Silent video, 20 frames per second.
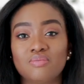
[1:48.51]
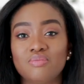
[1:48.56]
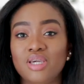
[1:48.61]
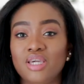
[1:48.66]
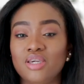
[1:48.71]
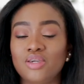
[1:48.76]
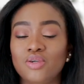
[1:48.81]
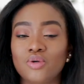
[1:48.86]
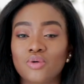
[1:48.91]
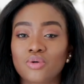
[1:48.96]

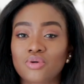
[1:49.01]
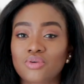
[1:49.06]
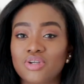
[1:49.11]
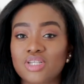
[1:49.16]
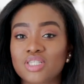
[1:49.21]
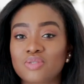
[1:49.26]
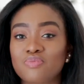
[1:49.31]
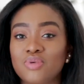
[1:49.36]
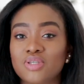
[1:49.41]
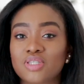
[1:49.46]
make your
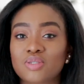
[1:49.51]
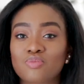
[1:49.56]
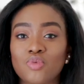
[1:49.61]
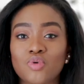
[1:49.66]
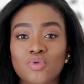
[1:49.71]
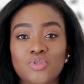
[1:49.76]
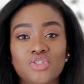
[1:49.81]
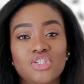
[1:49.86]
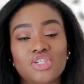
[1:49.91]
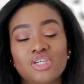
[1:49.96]
Christmas
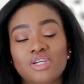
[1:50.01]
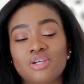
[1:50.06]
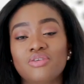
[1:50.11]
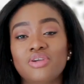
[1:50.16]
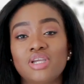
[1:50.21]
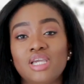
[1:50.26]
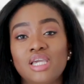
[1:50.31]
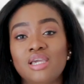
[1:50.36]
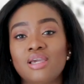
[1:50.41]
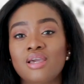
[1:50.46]
more
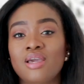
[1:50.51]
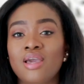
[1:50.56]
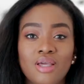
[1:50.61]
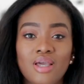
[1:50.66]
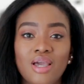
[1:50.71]
cheery